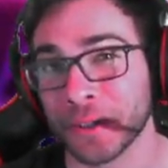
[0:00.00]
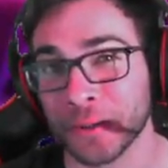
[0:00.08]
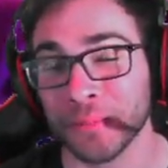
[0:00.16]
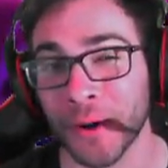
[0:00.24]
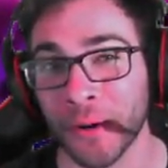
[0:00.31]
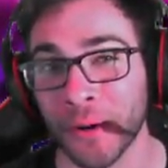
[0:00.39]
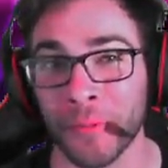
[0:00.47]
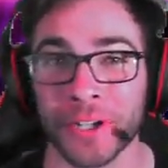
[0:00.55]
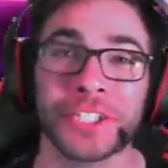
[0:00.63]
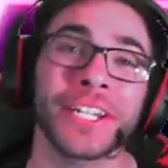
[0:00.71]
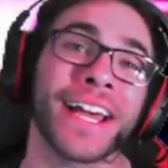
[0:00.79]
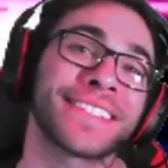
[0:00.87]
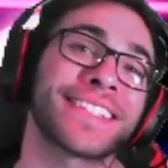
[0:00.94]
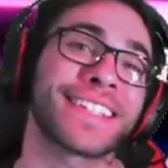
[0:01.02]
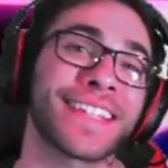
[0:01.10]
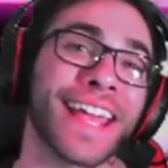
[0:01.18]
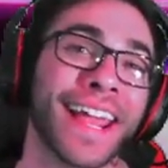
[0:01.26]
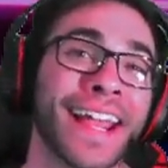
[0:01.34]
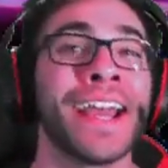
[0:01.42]
Turnbough and what she has to
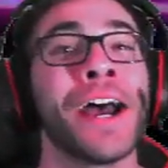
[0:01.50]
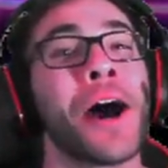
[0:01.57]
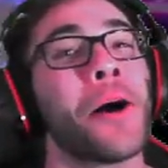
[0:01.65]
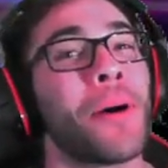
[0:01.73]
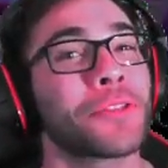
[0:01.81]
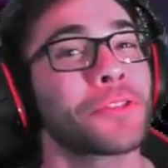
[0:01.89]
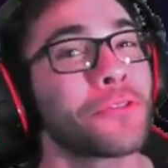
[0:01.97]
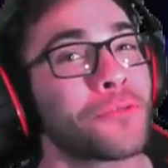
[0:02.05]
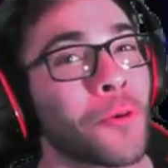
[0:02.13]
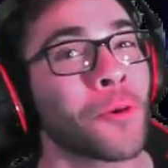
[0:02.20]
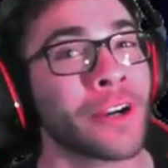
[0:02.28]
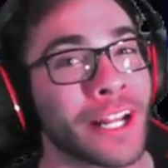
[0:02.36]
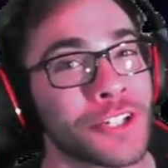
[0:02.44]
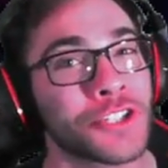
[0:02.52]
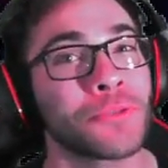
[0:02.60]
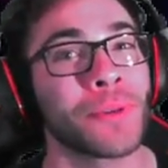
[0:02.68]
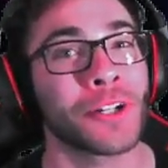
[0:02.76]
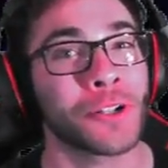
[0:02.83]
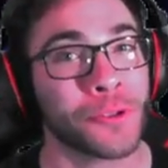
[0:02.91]
say about the 4
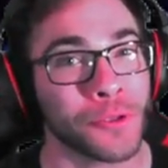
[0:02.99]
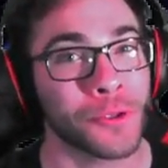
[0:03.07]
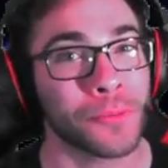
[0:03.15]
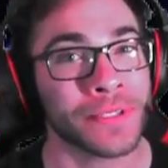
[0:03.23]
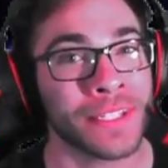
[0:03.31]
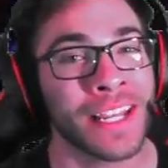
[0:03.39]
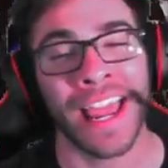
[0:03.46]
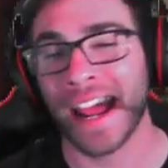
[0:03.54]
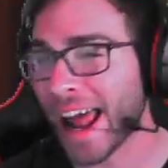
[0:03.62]
instrument groups